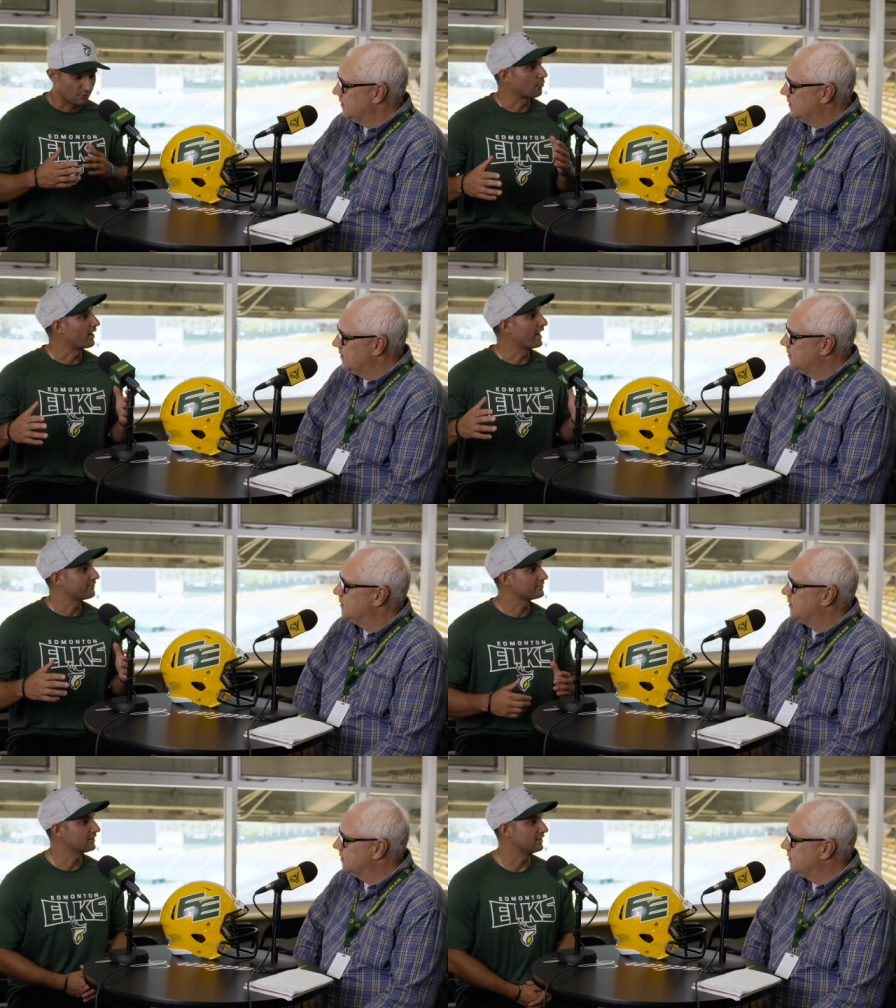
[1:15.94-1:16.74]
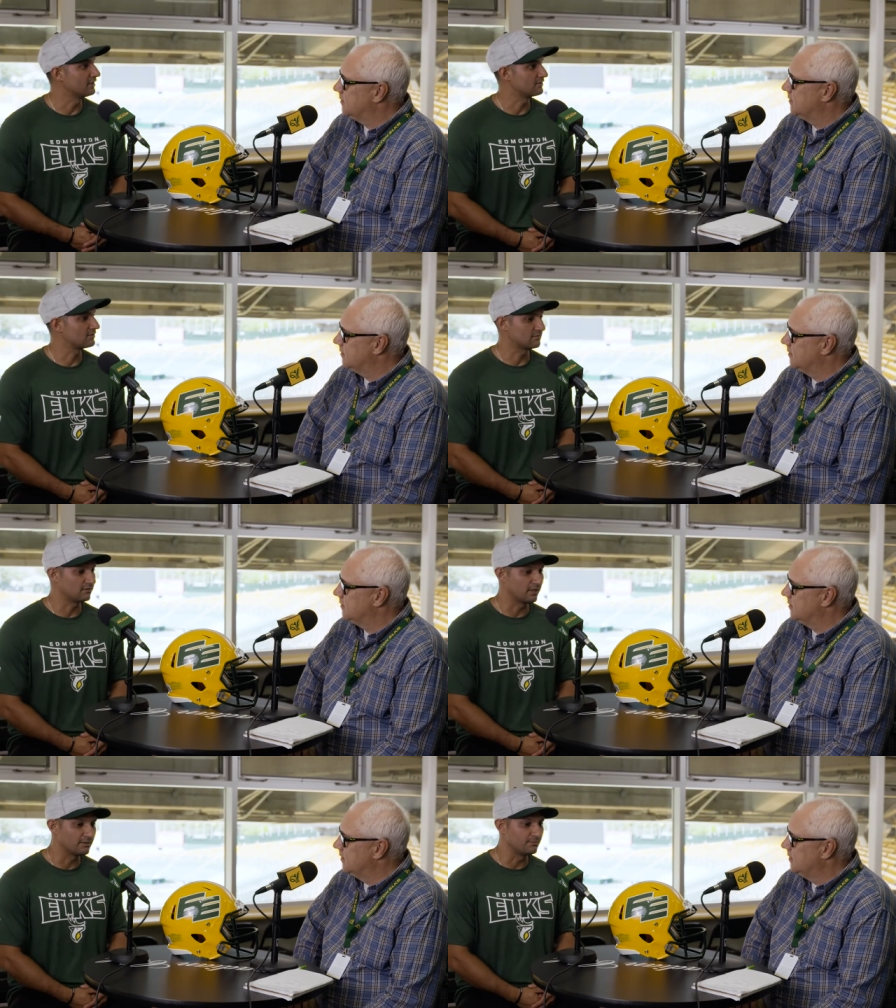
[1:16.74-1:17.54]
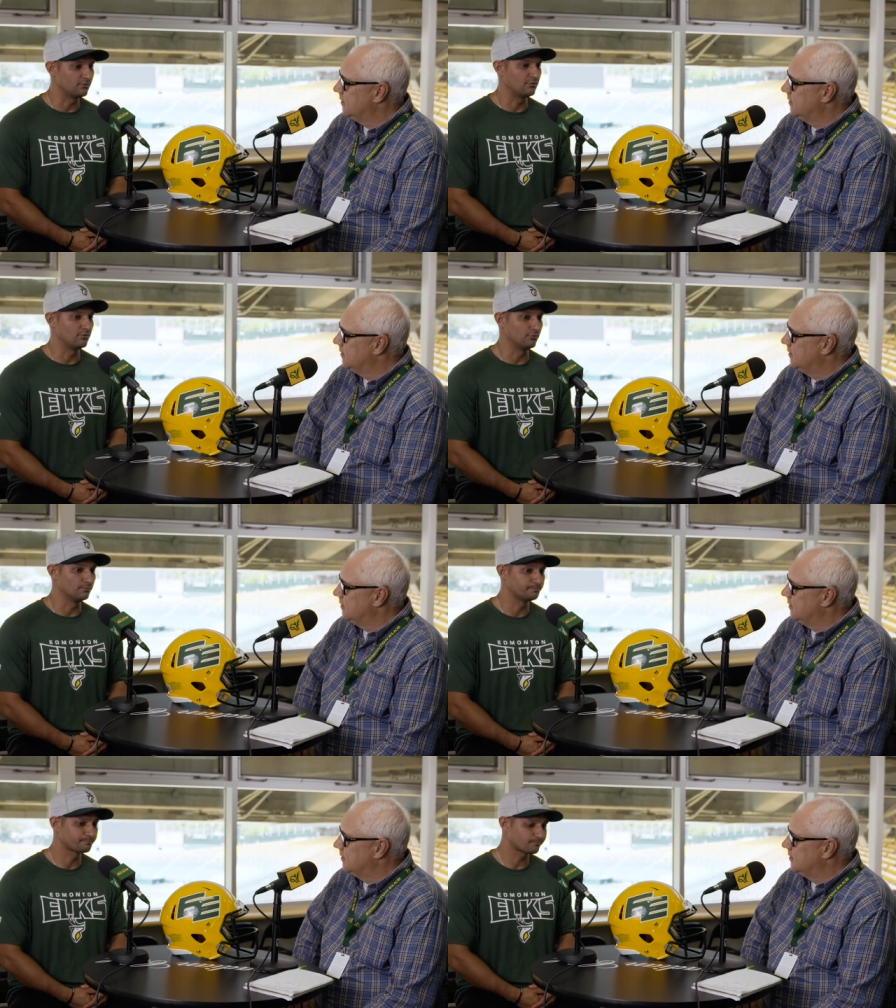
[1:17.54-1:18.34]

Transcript: craft, and it's led me to